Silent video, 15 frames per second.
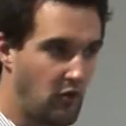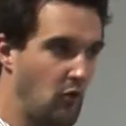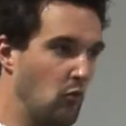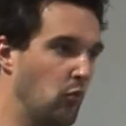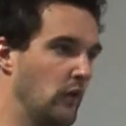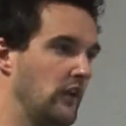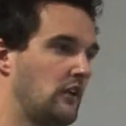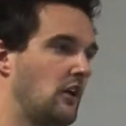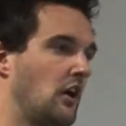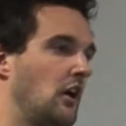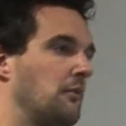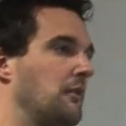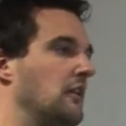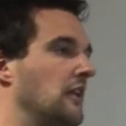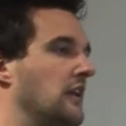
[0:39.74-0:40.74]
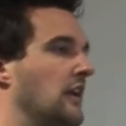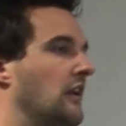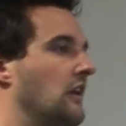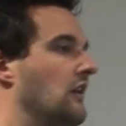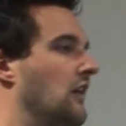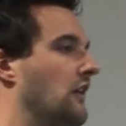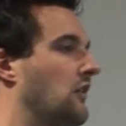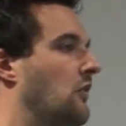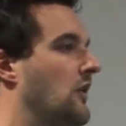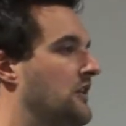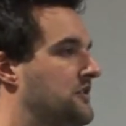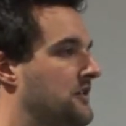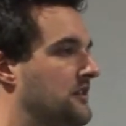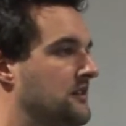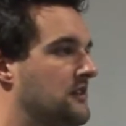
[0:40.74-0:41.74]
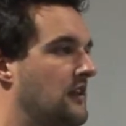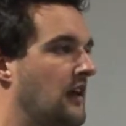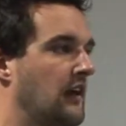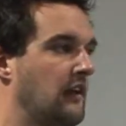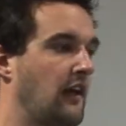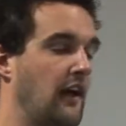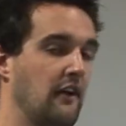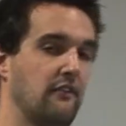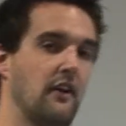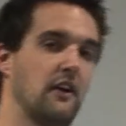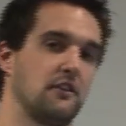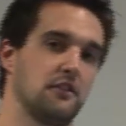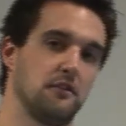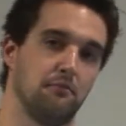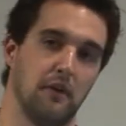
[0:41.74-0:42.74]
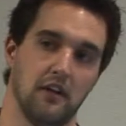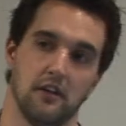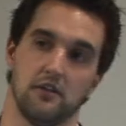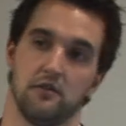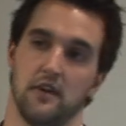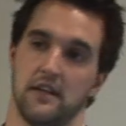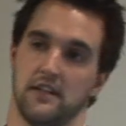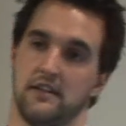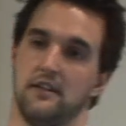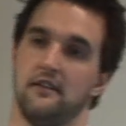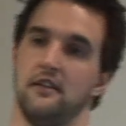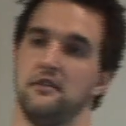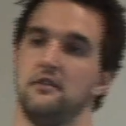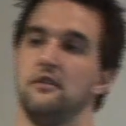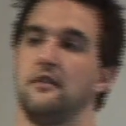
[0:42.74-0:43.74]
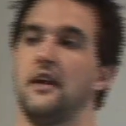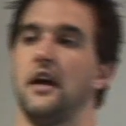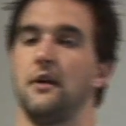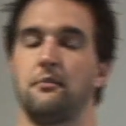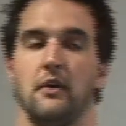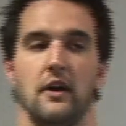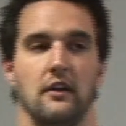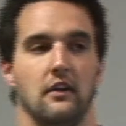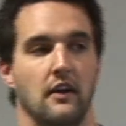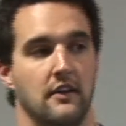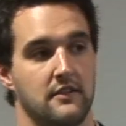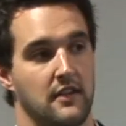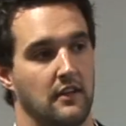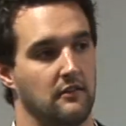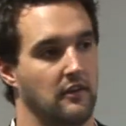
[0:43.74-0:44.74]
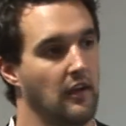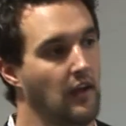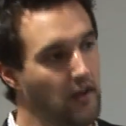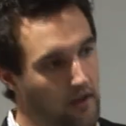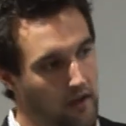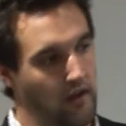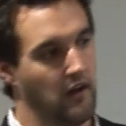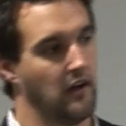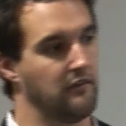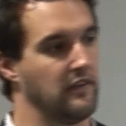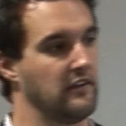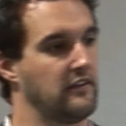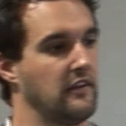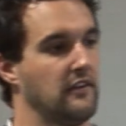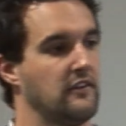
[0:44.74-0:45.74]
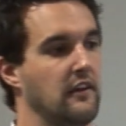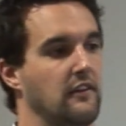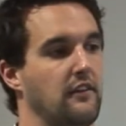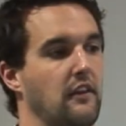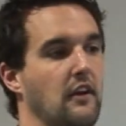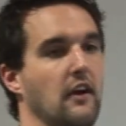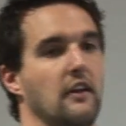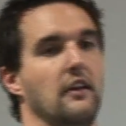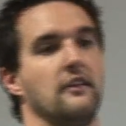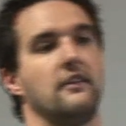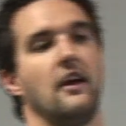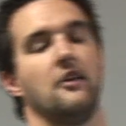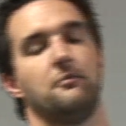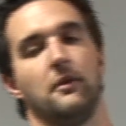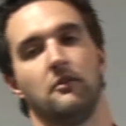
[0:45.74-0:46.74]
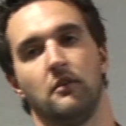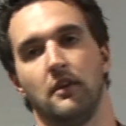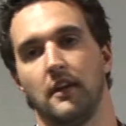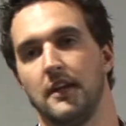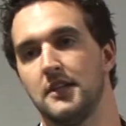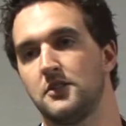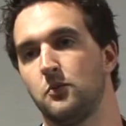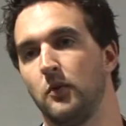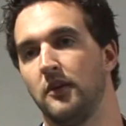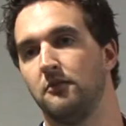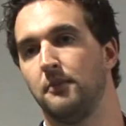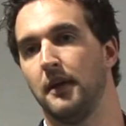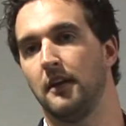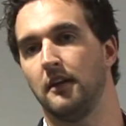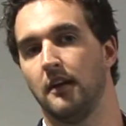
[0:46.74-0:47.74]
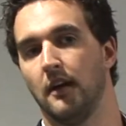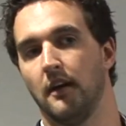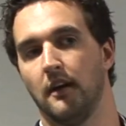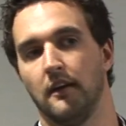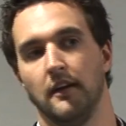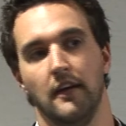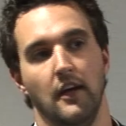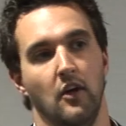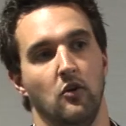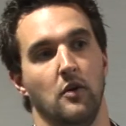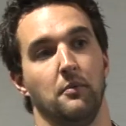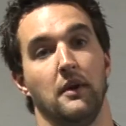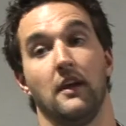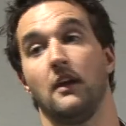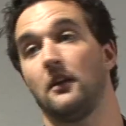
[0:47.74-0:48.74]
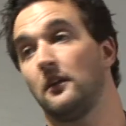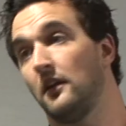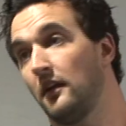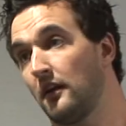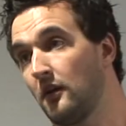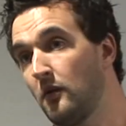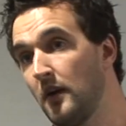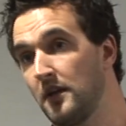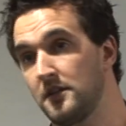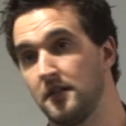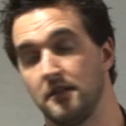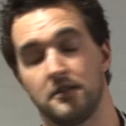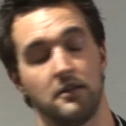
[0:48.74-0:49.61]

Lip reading: We commonly get a lot of questions that have actually been addressed in these new CAPP guidelines, and obviously since the guidelines have been released, we've been getting a lot of questions.